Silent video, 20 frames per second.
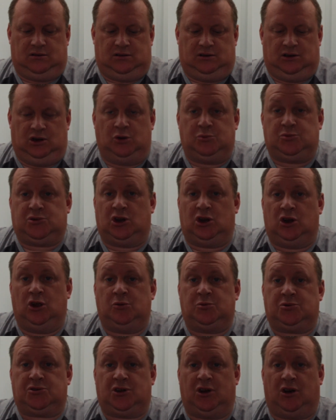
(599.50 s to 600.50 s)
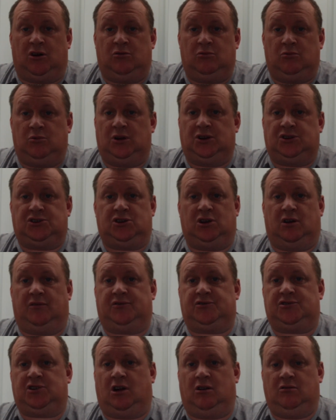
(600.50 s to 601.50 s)
loop to loop style, which I've
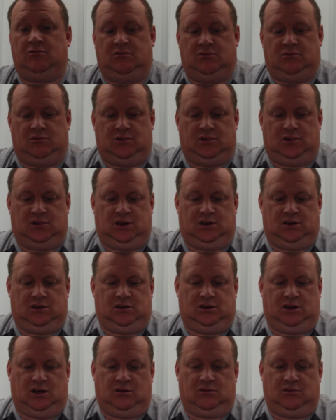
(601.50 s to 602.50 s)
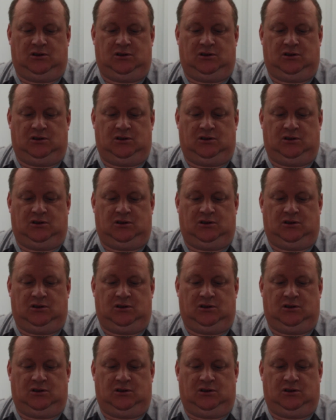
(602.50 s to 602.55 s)
shown, you know,